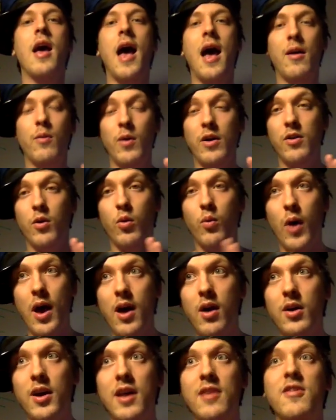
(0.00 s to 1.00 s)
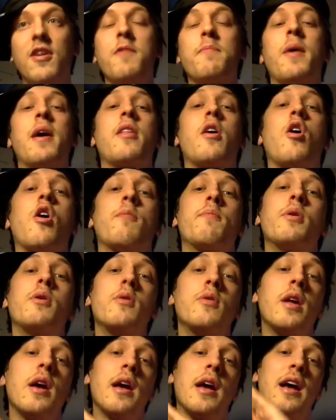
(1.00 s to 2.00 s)
And when the whale gets hit by the
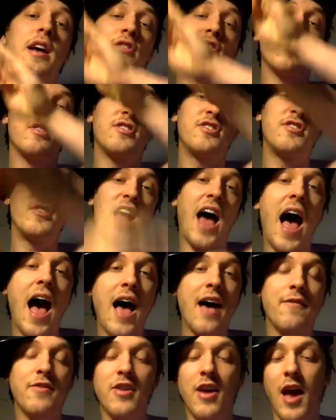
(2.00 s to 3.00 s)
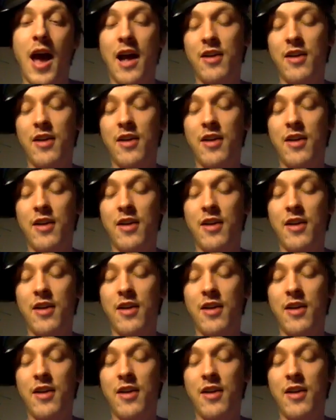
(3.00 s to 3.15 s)
harpoon, it just dives.